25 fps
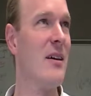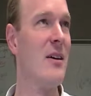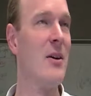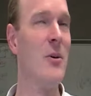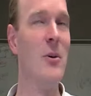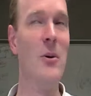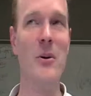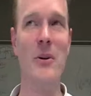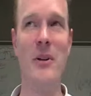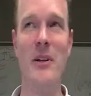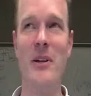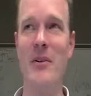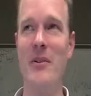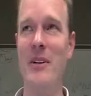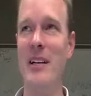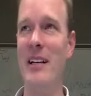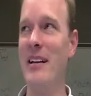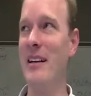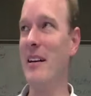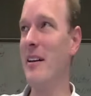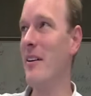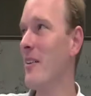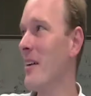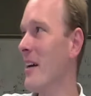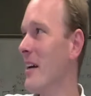Cool that you did
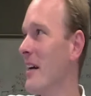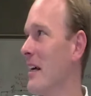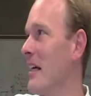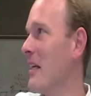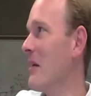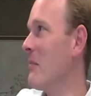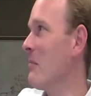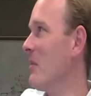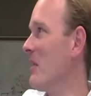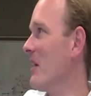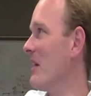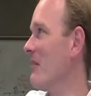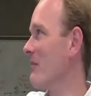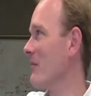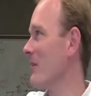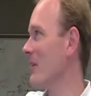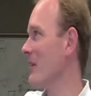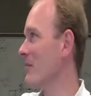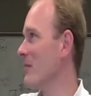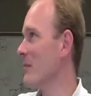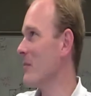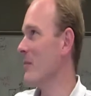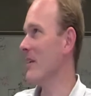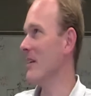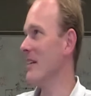it in your head, but for
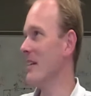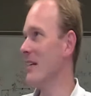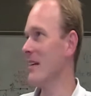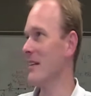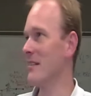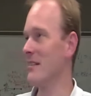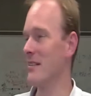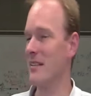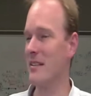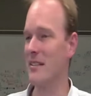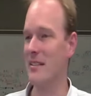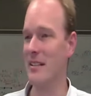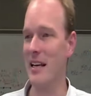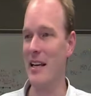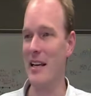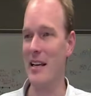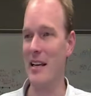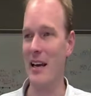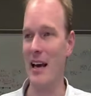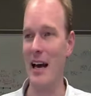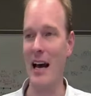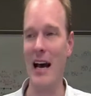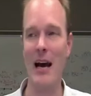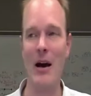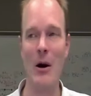everybody else's sake,
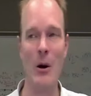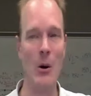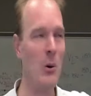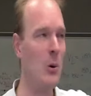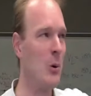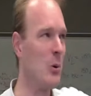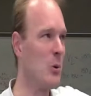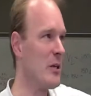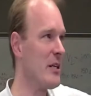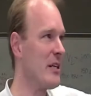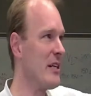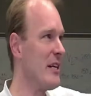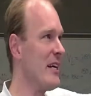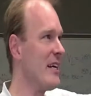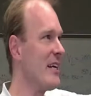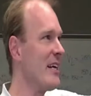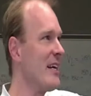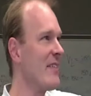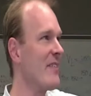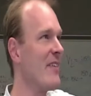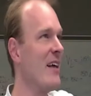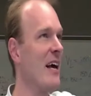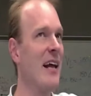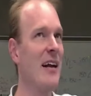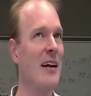how did he
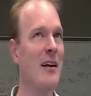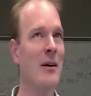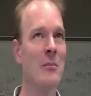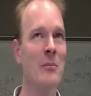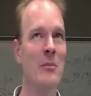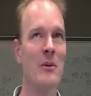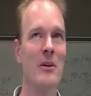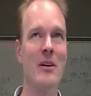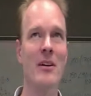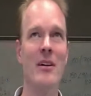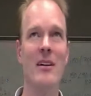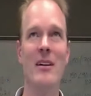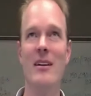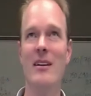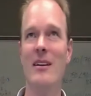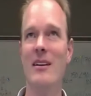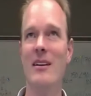get that number?